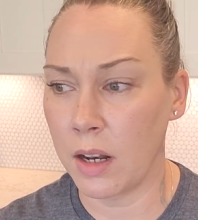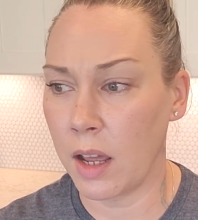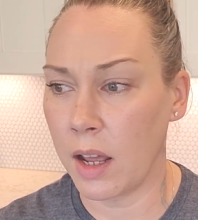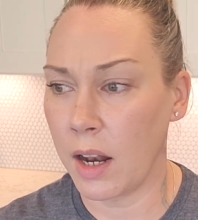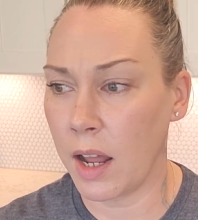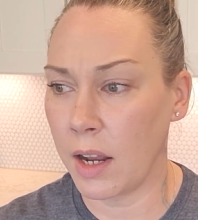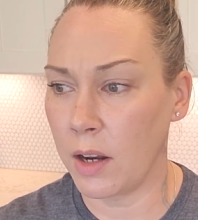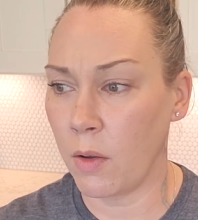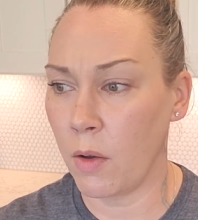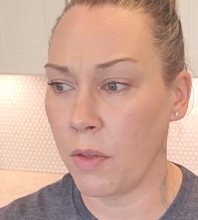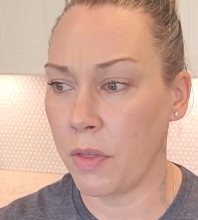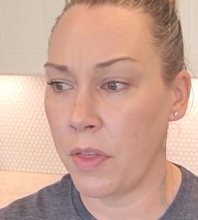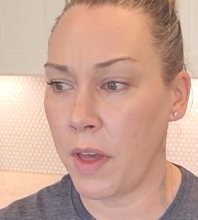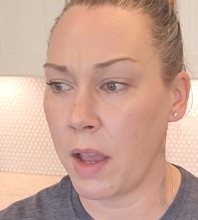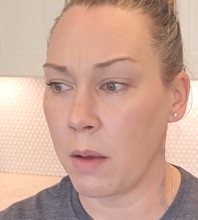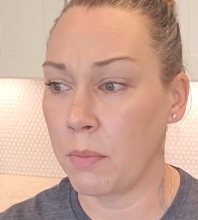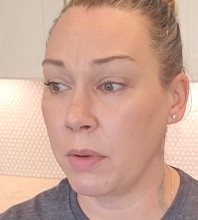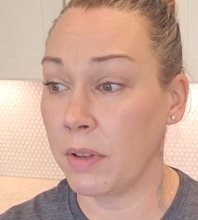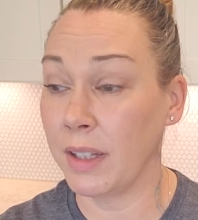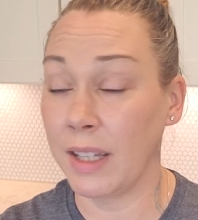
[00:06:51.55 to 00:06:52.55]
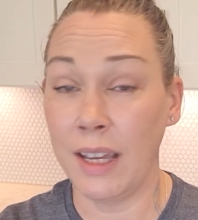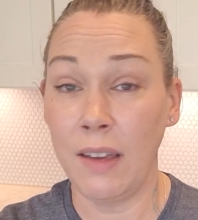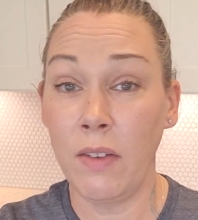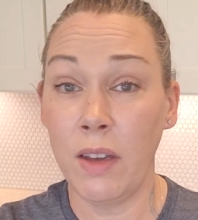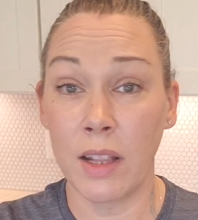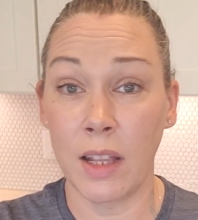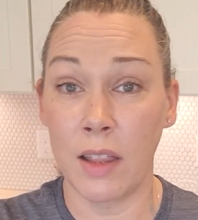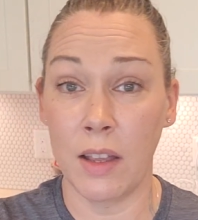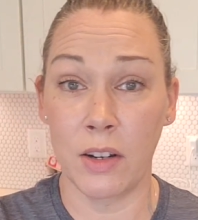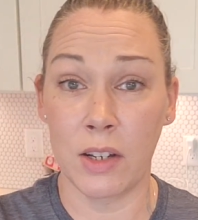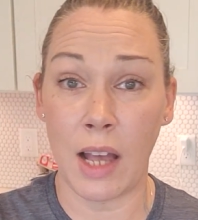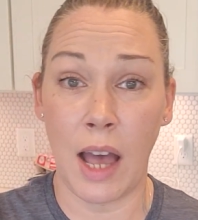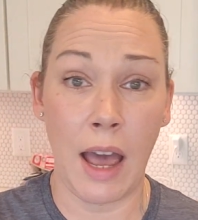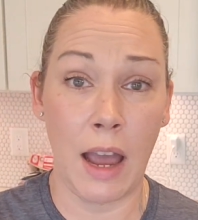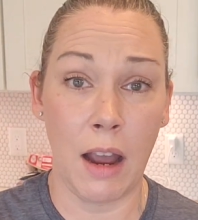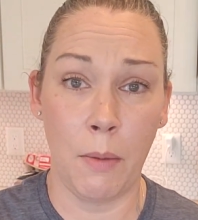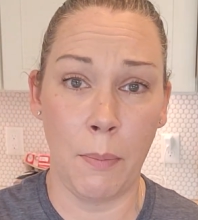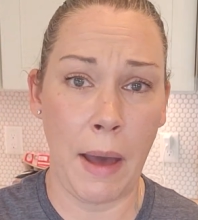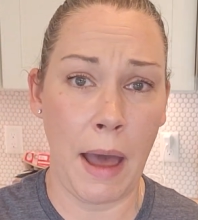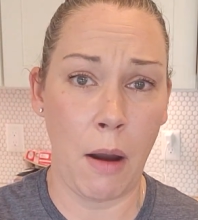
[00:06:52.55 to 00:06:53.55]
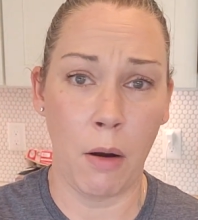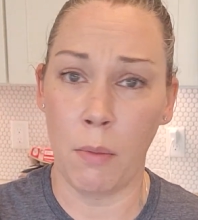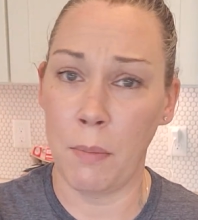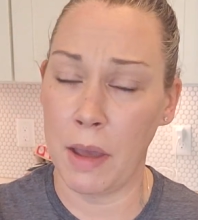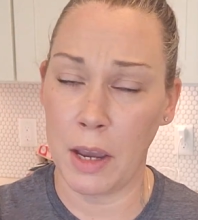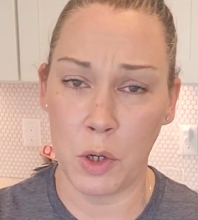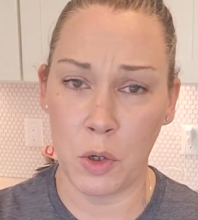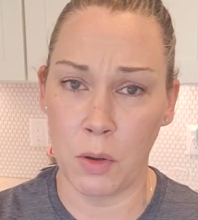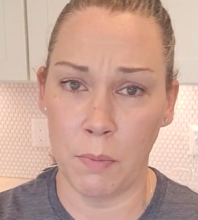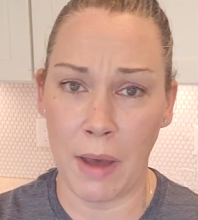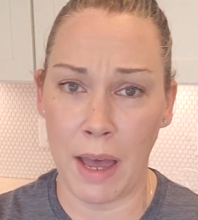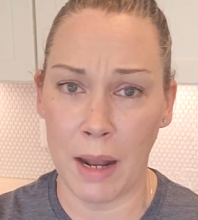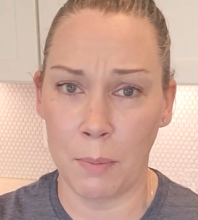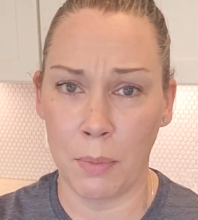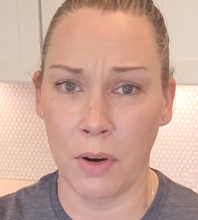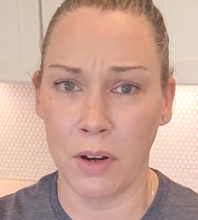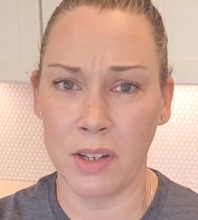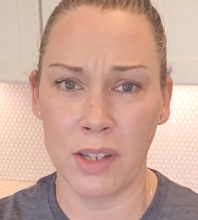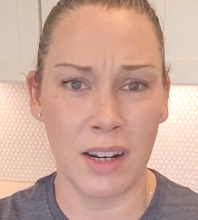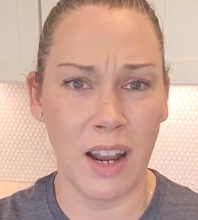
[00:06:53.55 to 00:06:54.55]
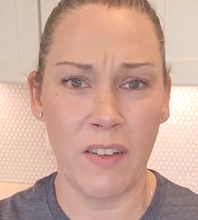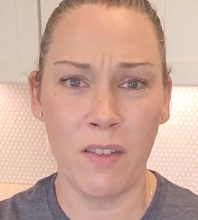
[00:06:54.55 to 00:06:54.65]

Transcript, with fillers: And I don't think believing that there's a higher power makes you a bad person.